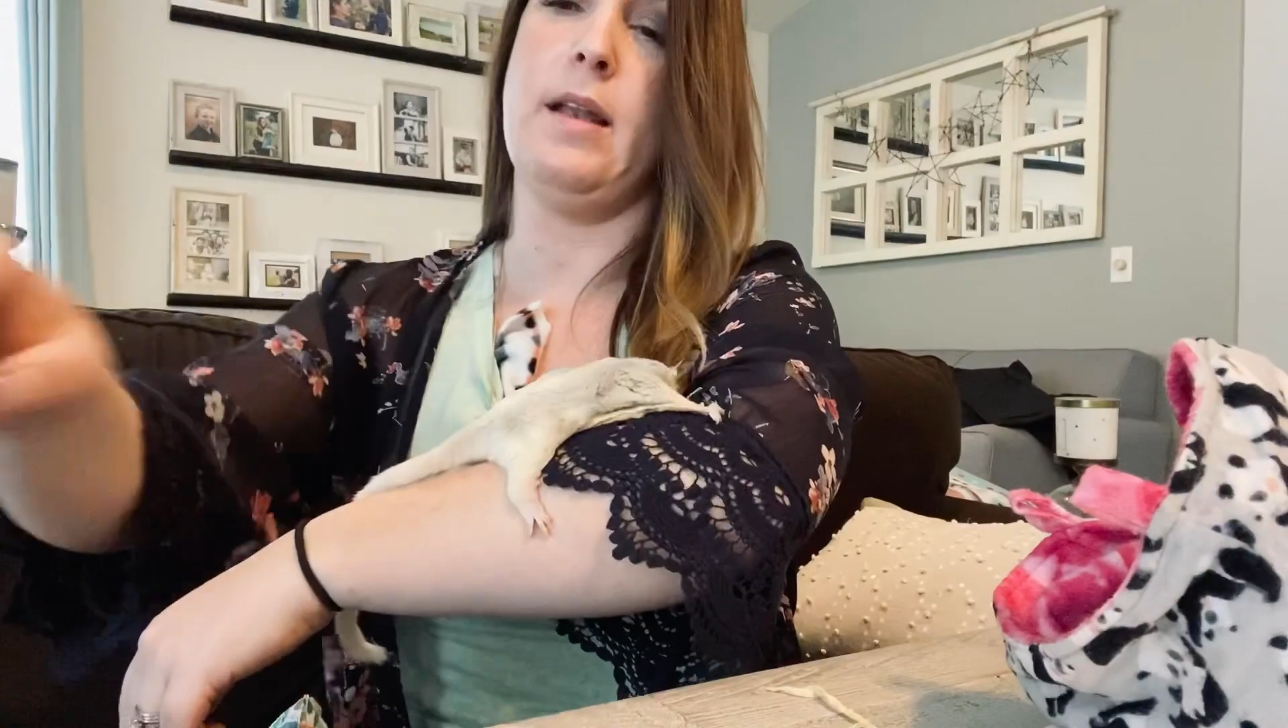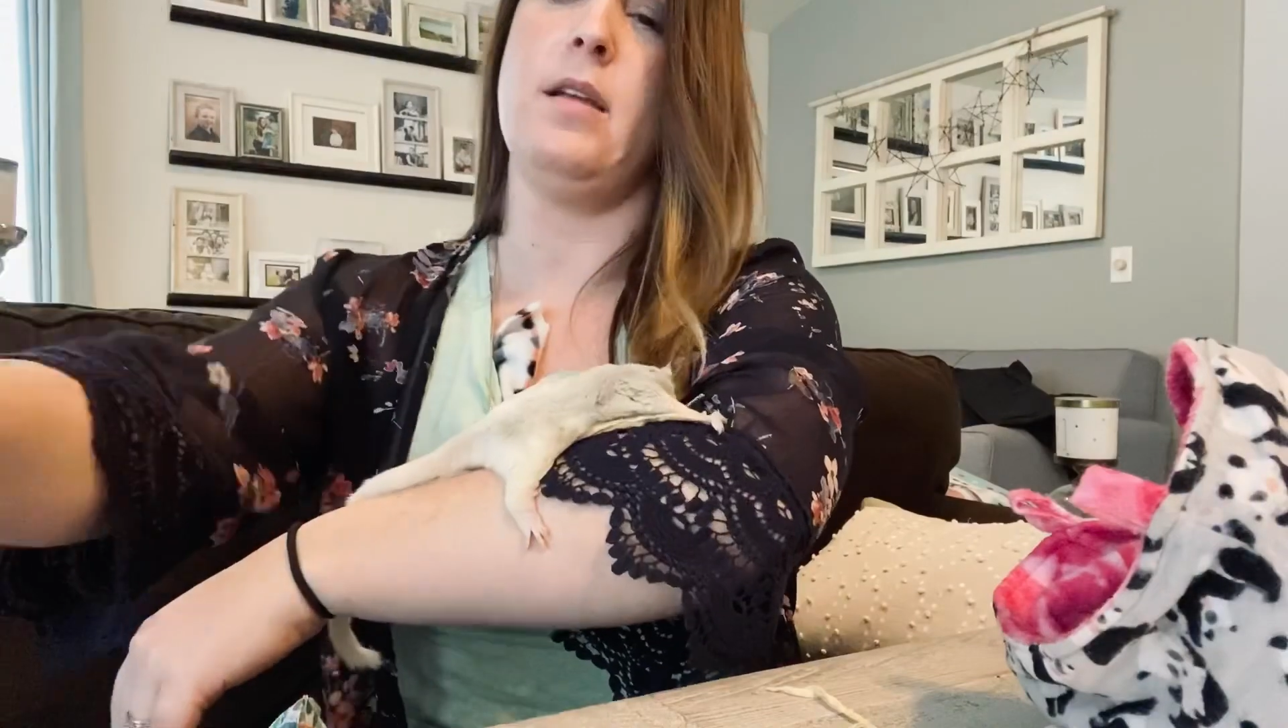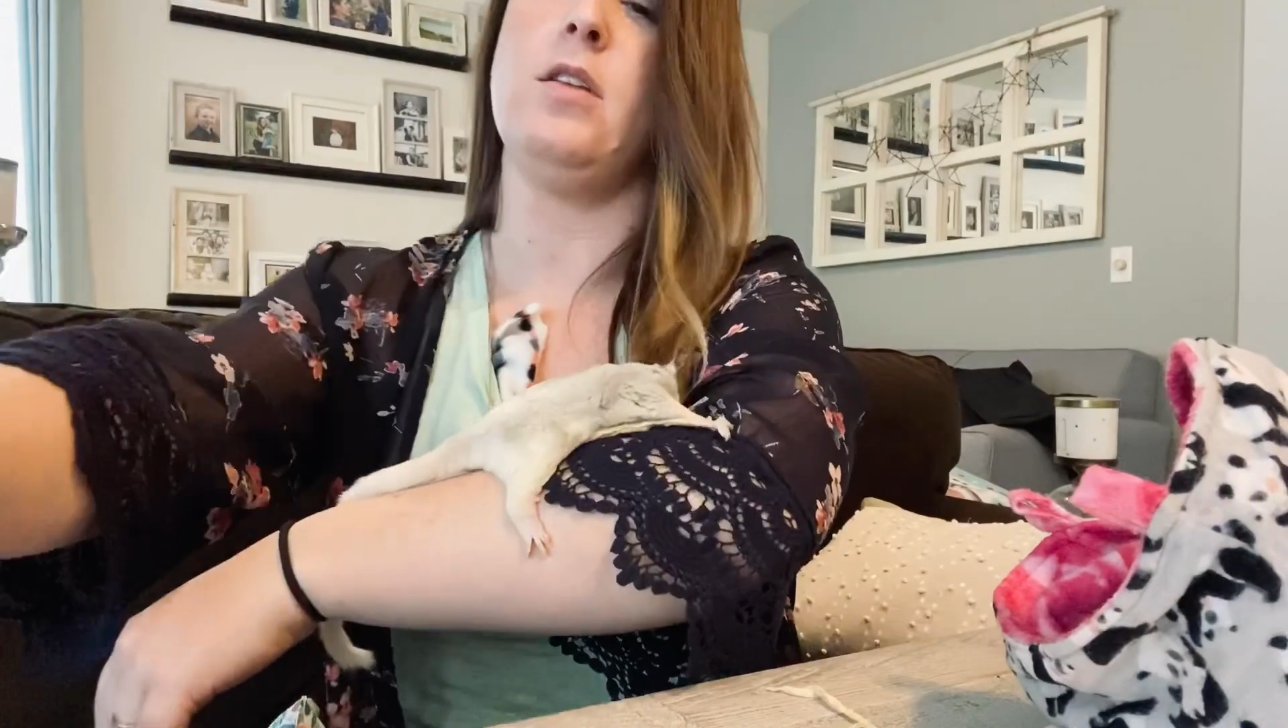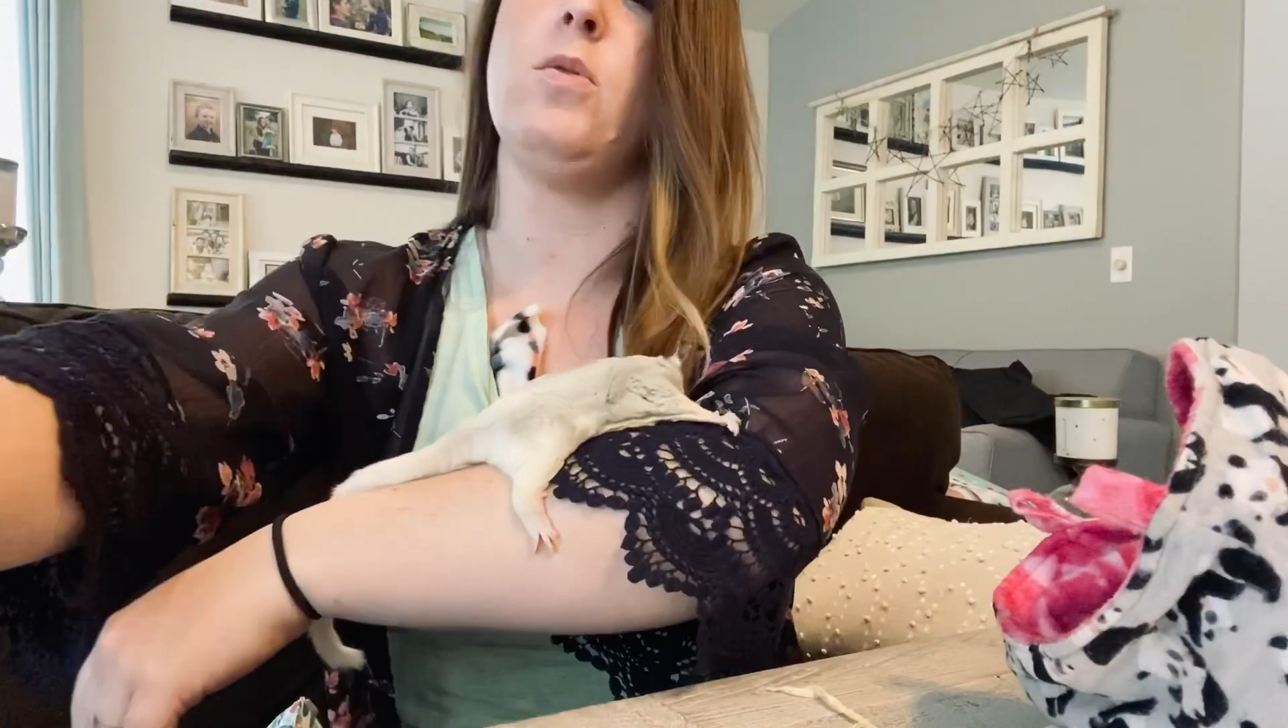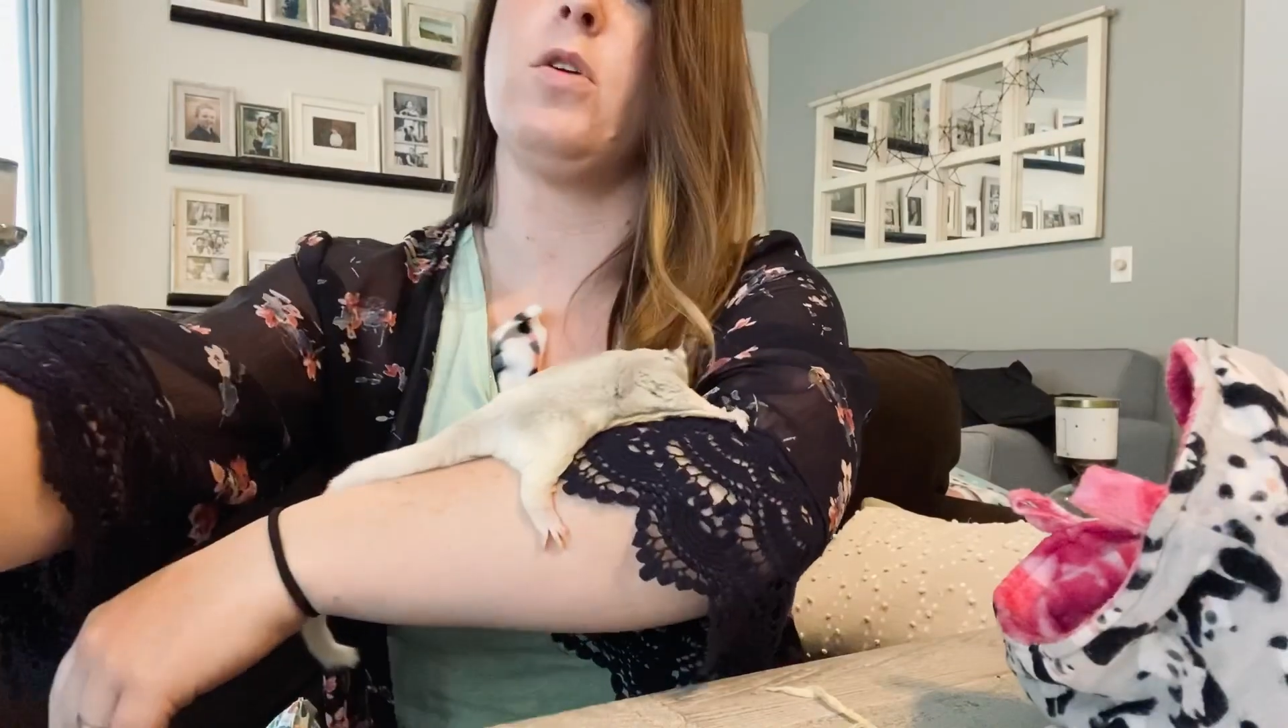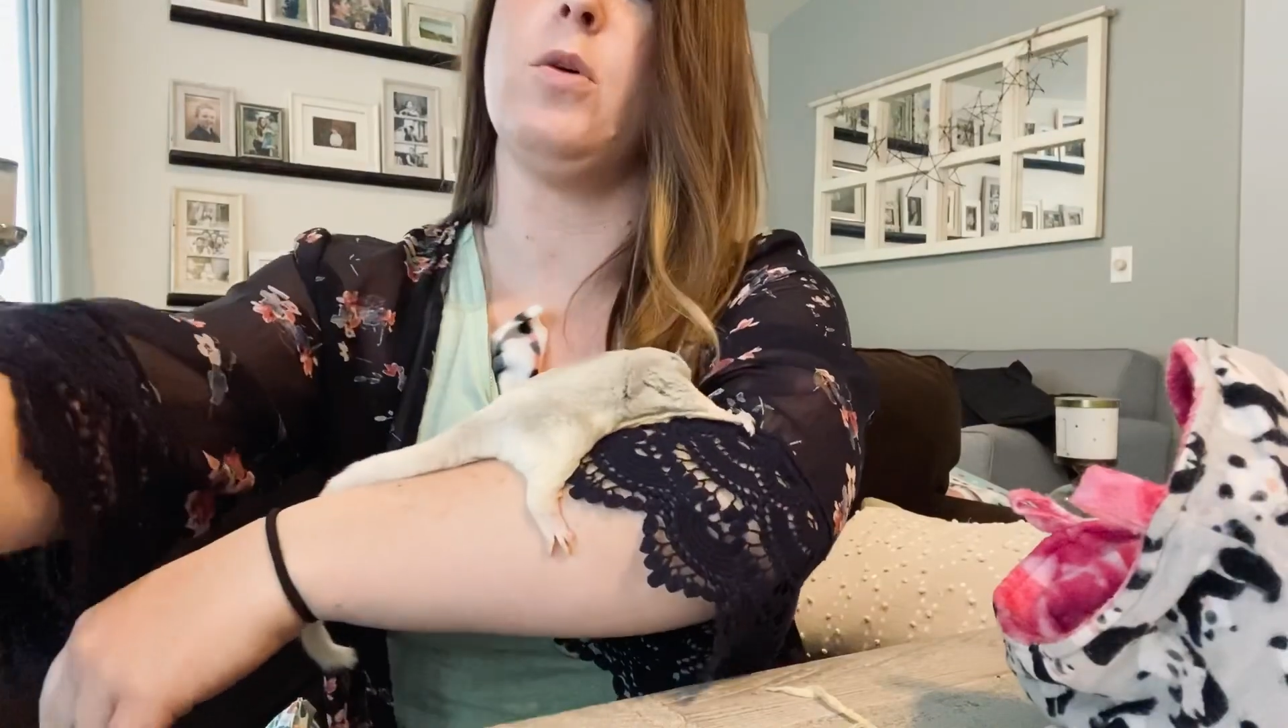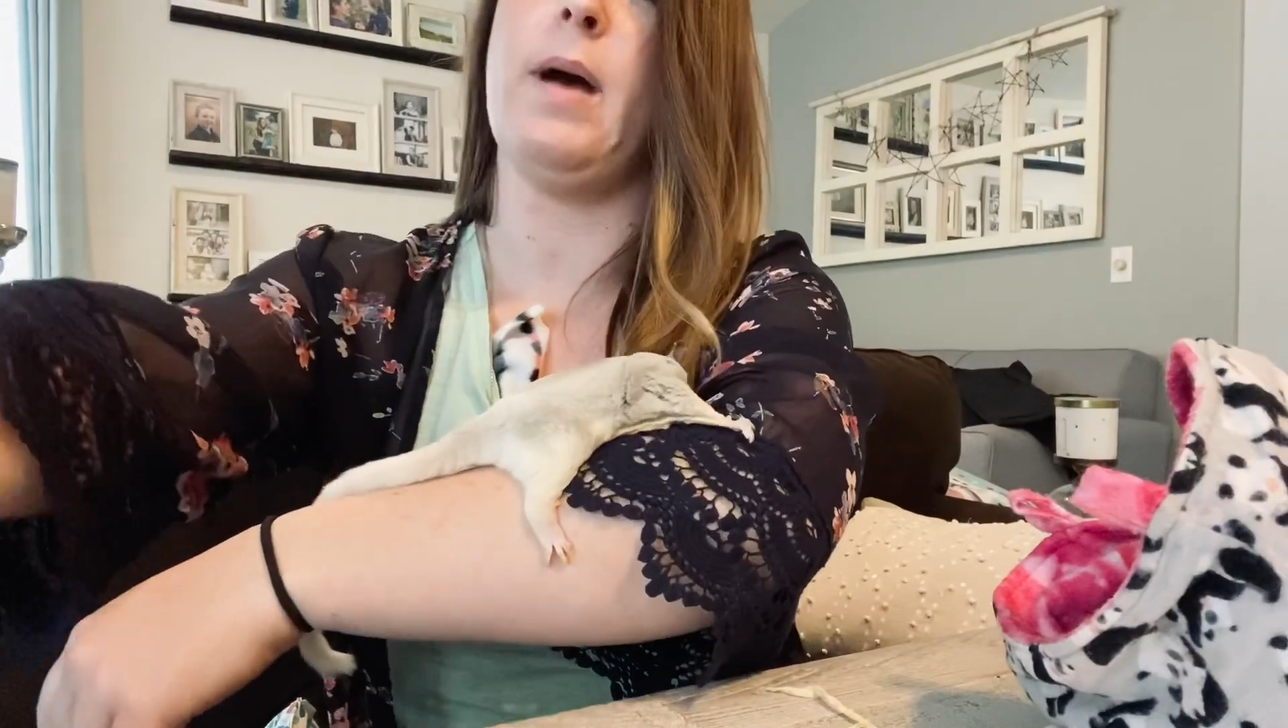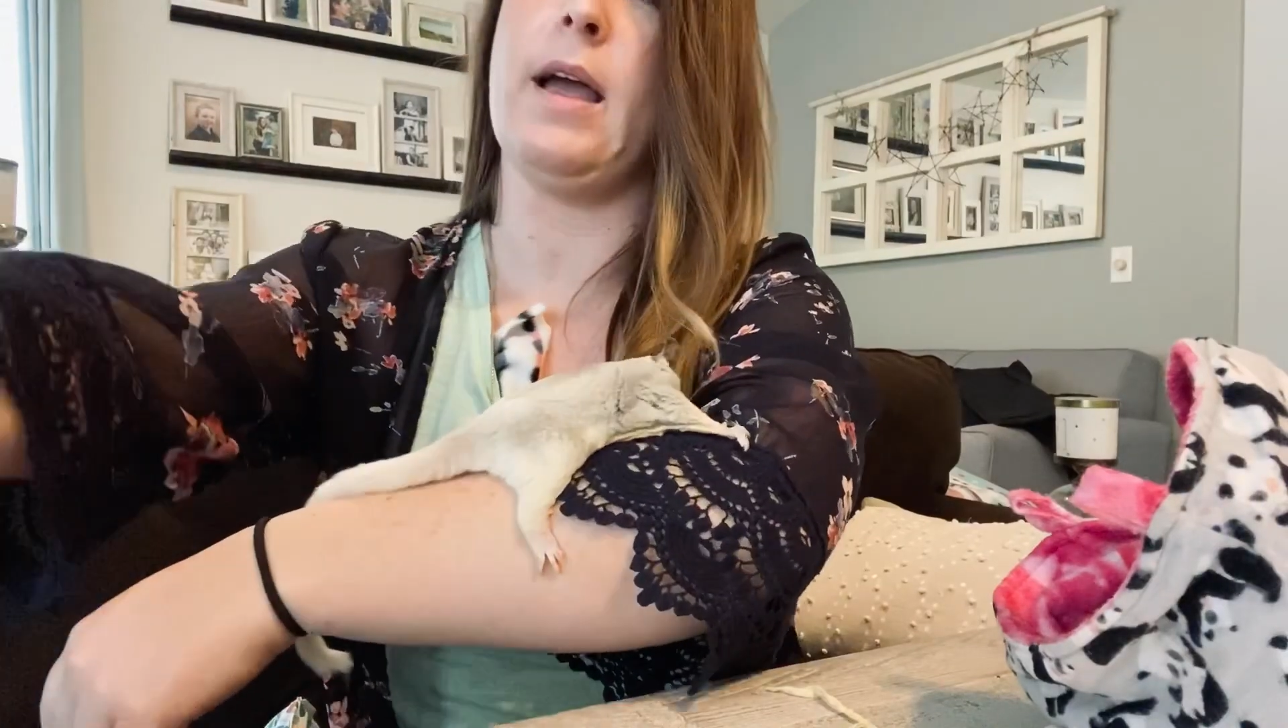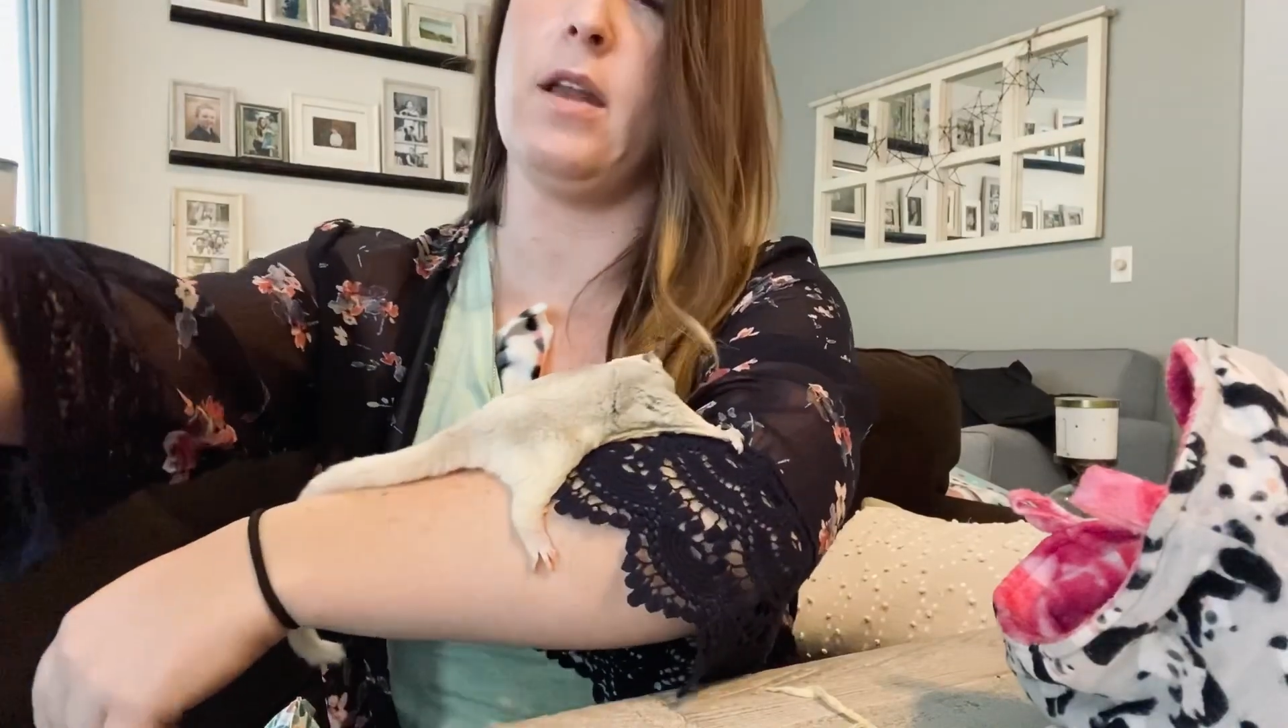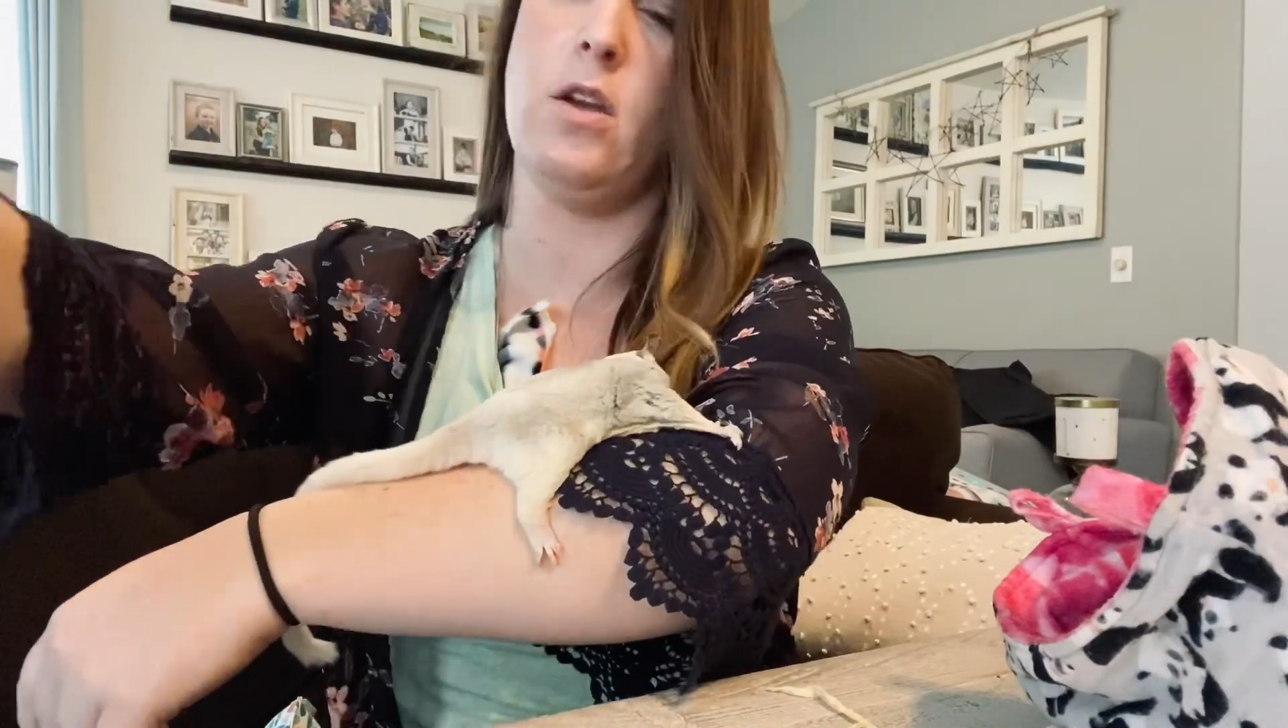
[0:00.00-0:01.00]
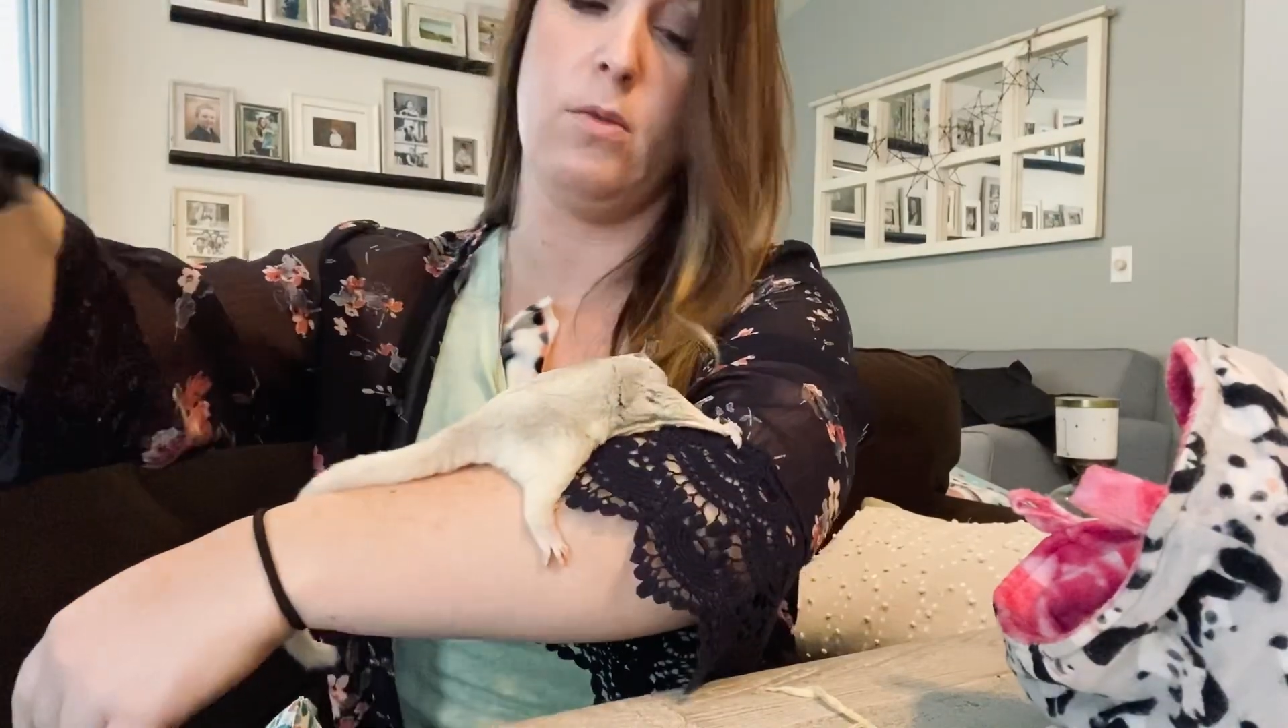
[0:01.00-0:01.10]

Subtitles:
Do you want to go back in your